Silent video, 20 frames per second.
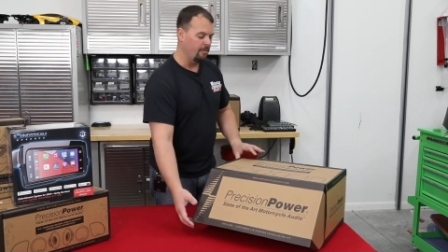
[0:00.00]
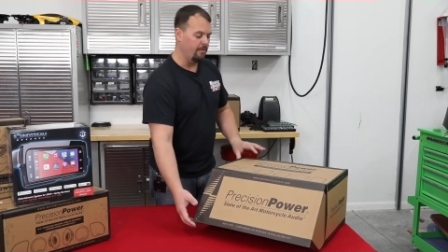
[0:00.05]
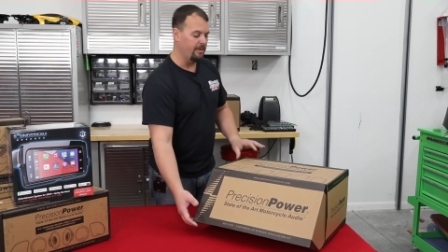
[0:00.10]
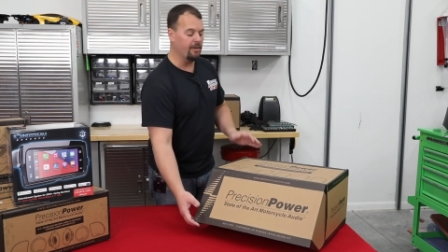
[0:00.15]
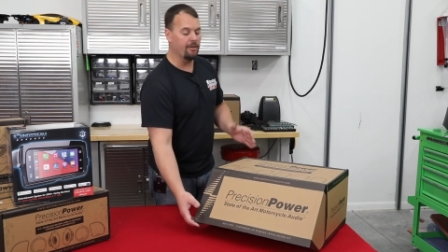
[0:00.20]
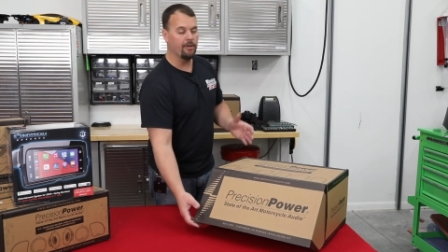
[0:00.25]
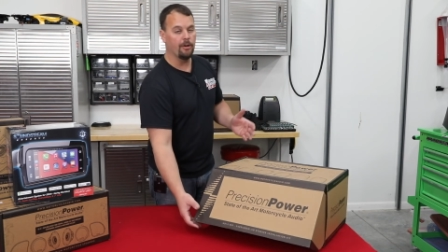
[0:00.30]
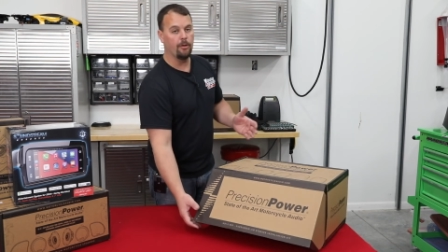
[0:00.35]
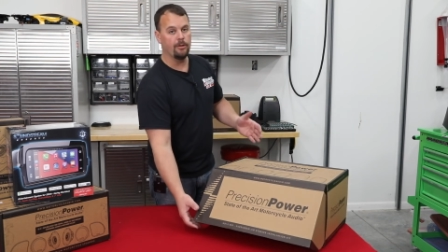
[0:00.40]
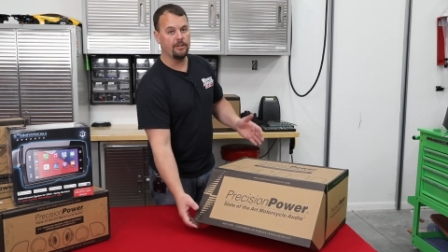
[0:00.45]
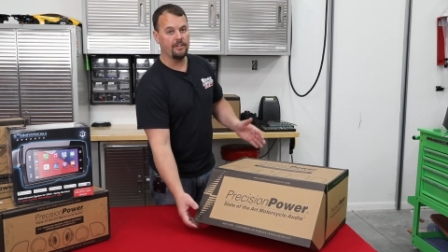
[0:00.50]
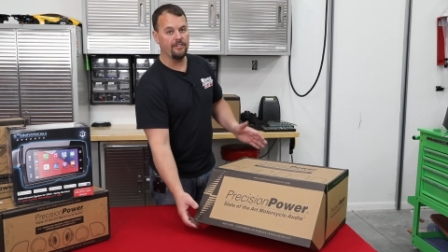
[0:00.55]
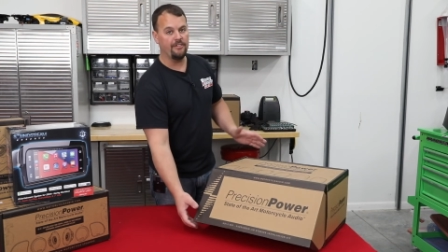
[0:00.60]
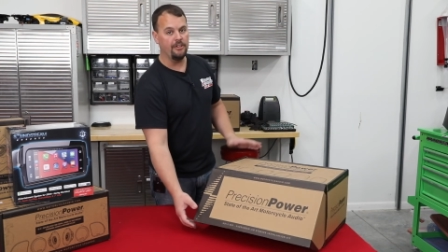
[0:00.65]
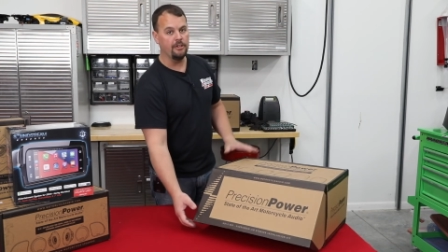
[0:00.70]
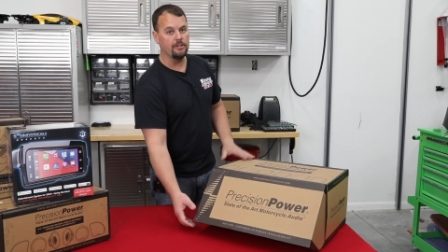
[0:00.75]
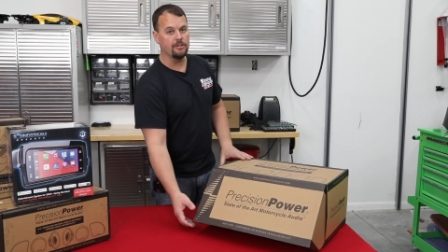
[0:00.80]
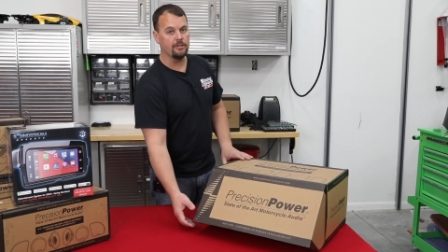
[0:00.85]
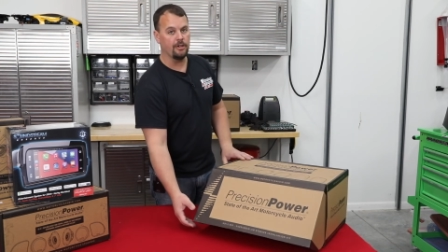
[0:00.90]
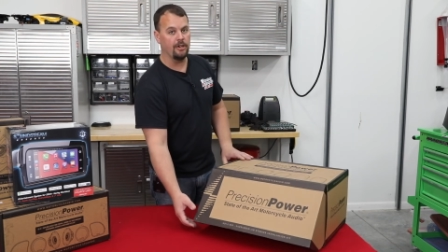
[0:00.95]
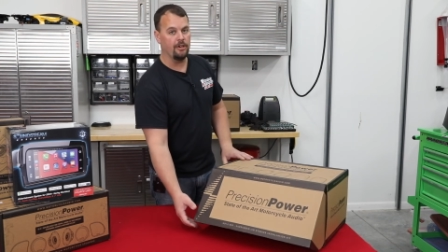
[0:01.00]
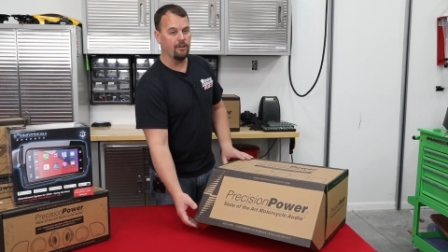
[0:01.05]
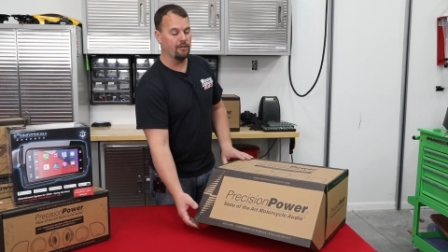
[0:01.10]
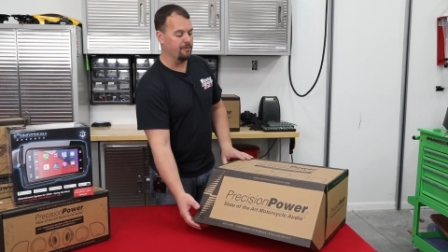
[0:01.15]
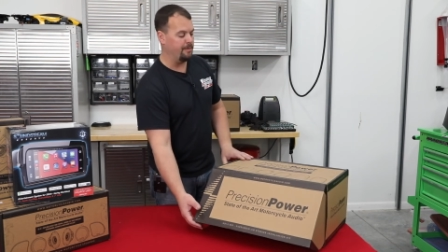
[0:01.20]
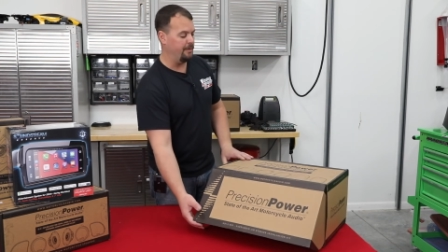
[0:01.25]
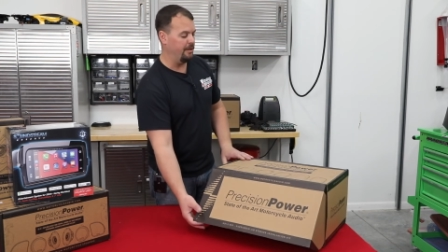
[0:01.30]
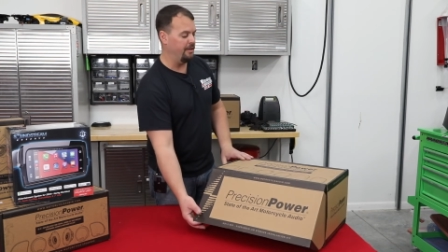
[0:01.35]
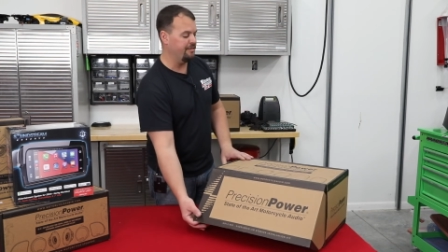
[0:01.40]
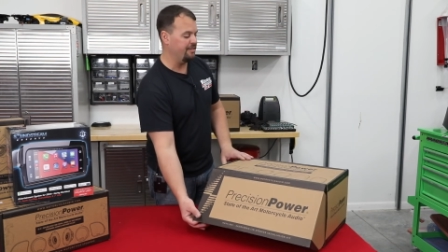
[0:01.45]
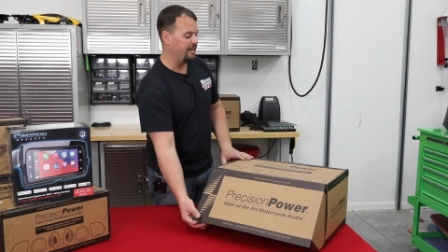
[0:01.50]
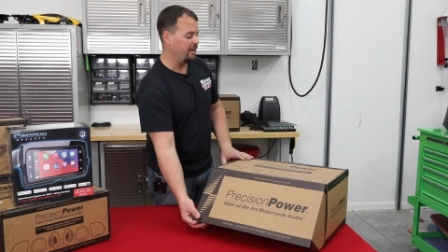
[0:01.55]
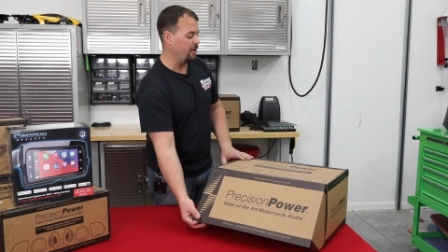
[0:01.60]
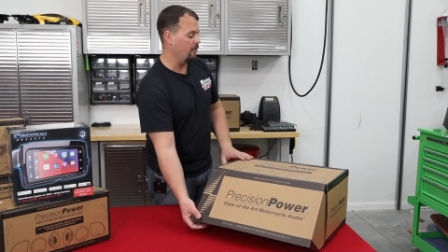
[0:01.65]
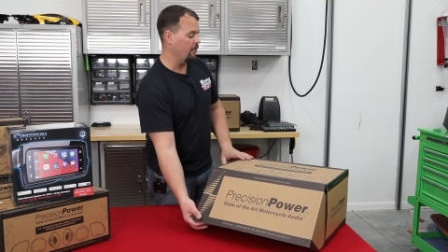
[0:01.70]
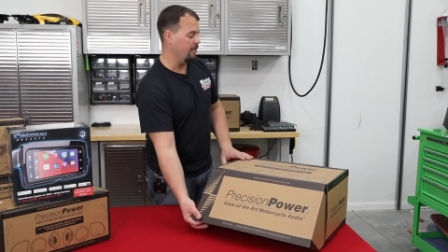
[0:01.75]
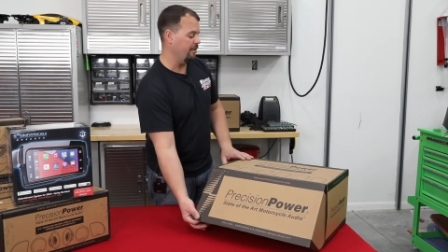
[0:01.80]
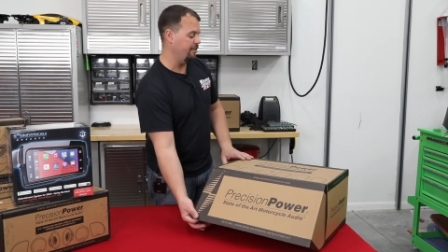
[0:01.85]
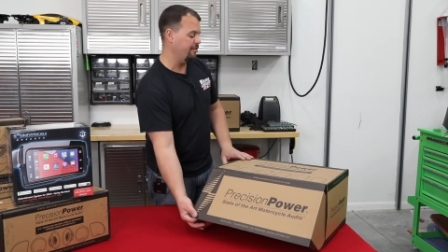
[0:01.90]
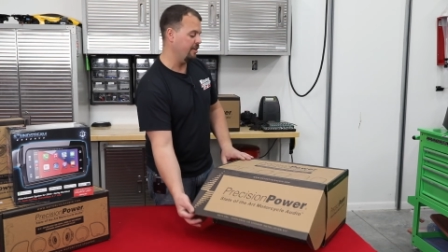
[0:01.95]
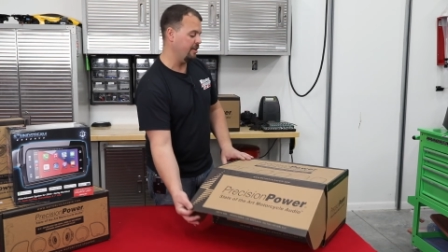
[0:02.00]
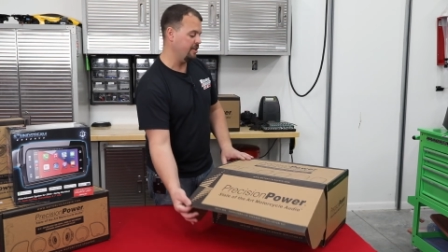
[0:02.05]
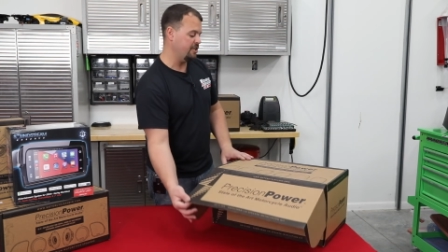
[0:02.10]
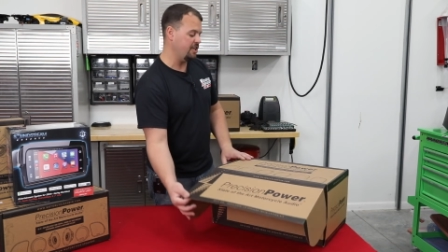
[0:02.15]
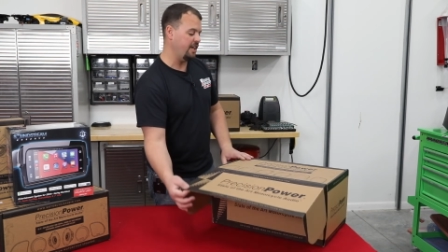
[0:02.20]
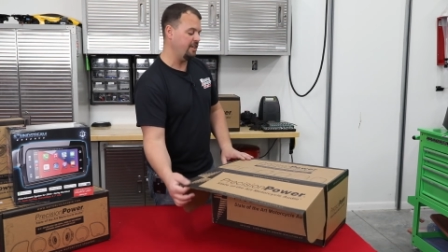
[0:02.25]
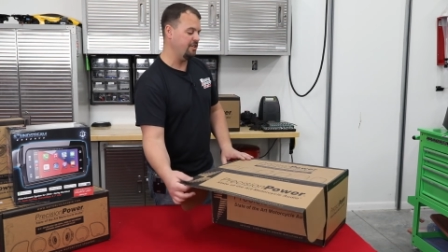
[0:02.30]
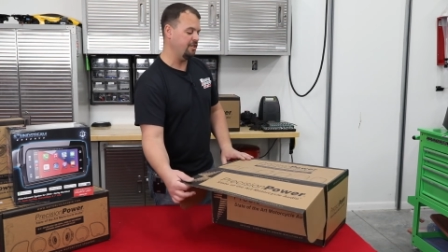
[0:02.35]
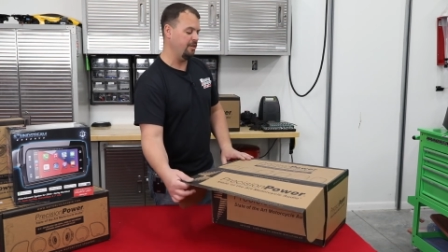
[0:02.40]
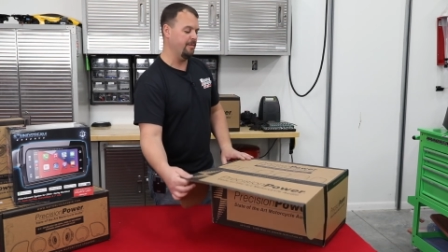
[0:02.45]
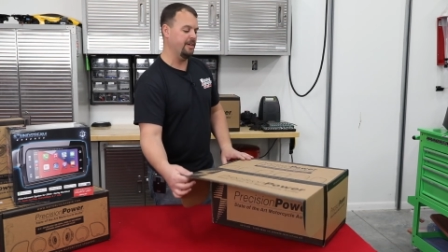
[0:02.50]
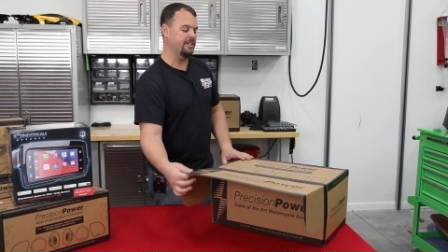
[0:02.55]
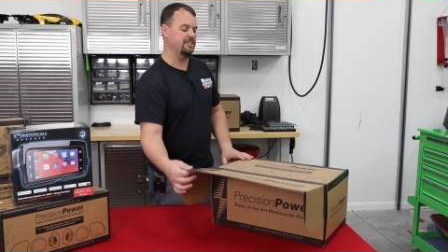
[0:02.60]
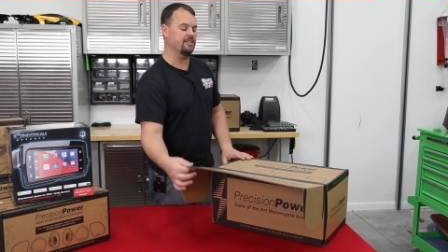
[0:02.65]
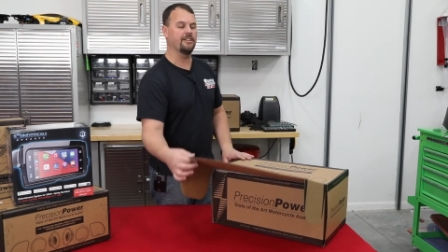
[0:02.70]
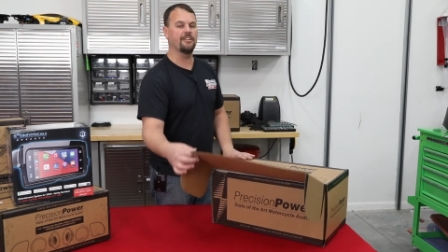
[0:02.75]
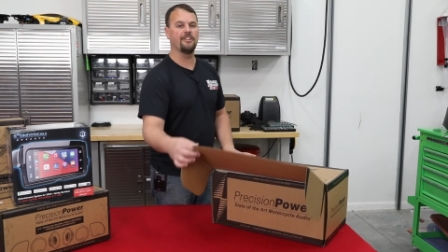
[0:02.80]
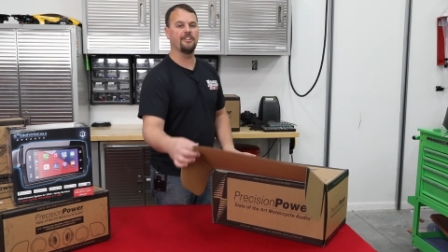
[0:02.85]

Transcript: We don't know what the future holds, but it looks like Harley's not changing much on